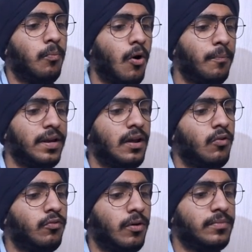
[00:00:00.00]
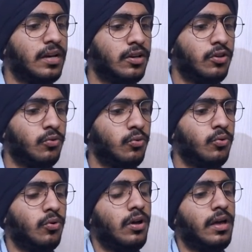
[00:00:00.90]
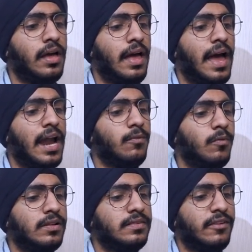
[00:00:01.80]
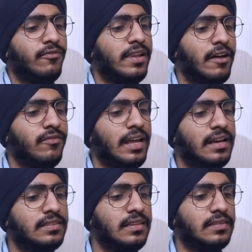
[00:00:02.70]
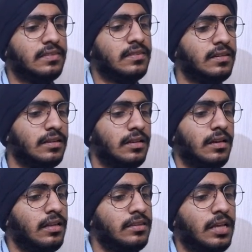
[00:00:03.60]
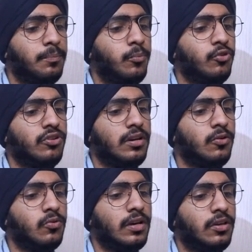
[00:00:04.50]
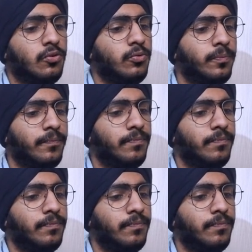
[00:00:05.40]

pop it out from the queue, and we will say if left exists, then push it into the queue,